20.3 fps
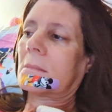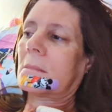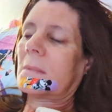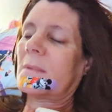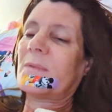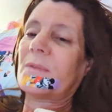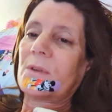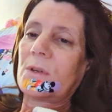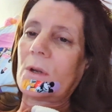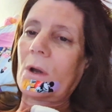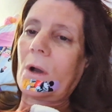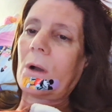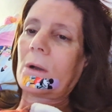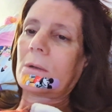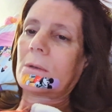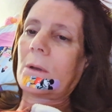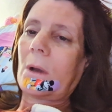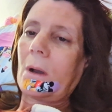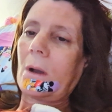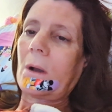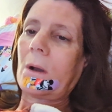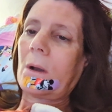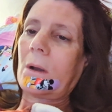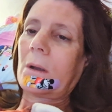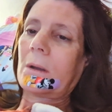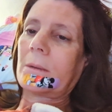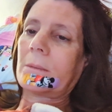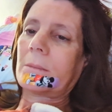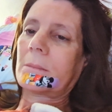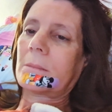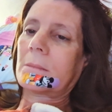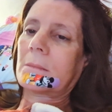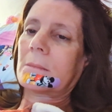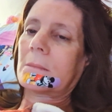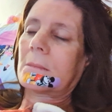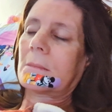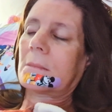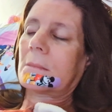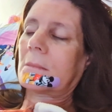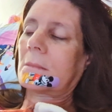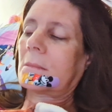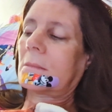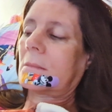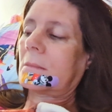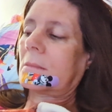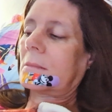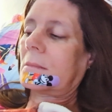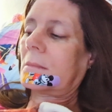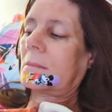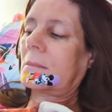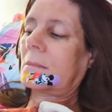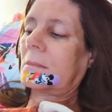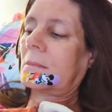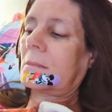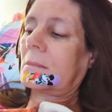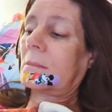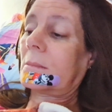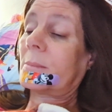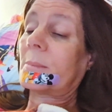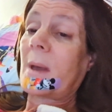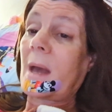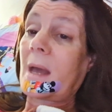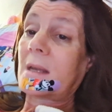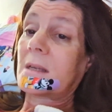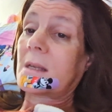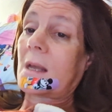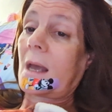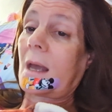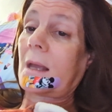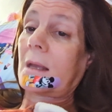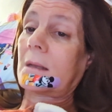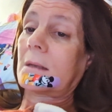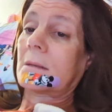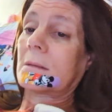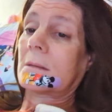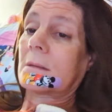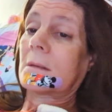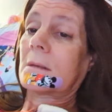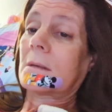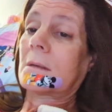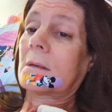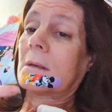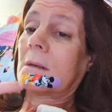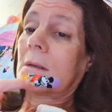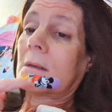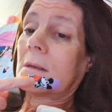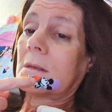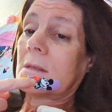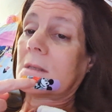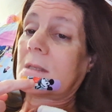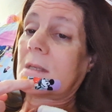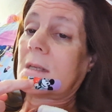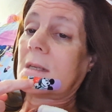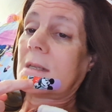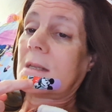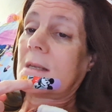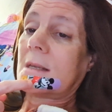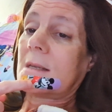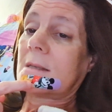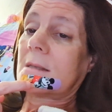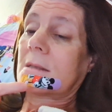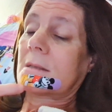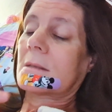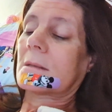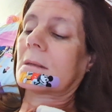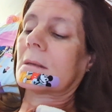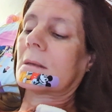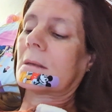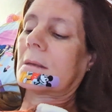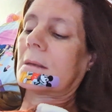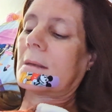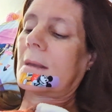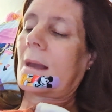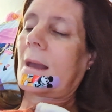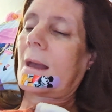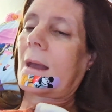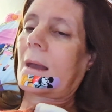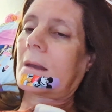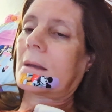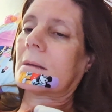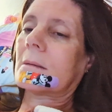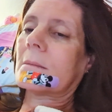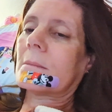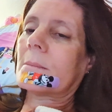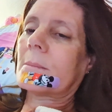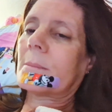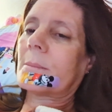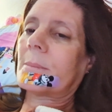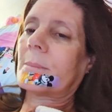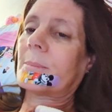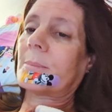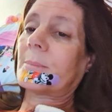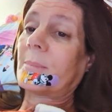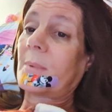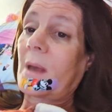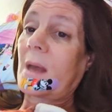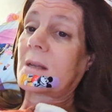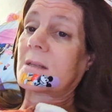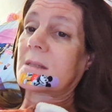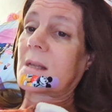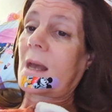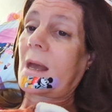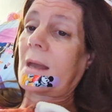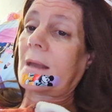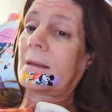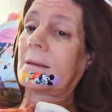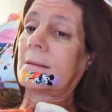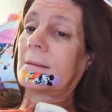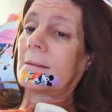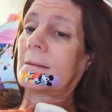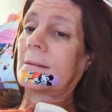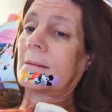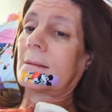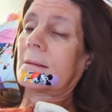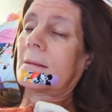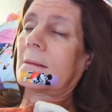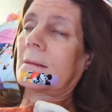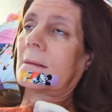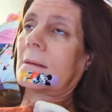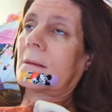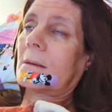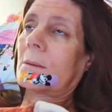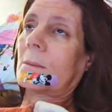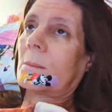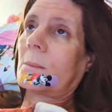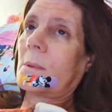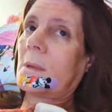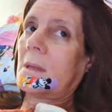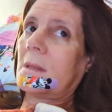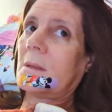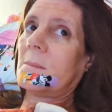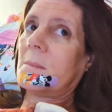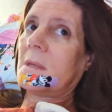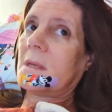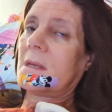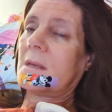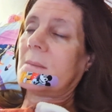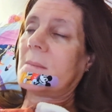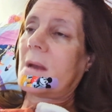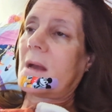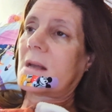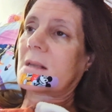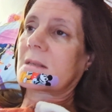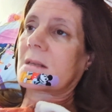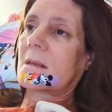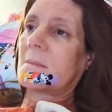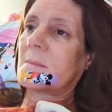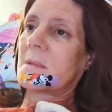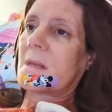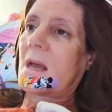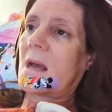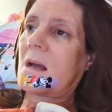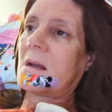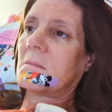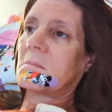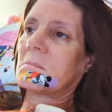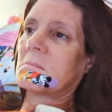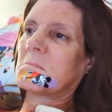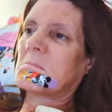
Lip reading: if you're not, go home. Bad day. You see this? Yeah, bad day. When the Mickey Mouse comes out,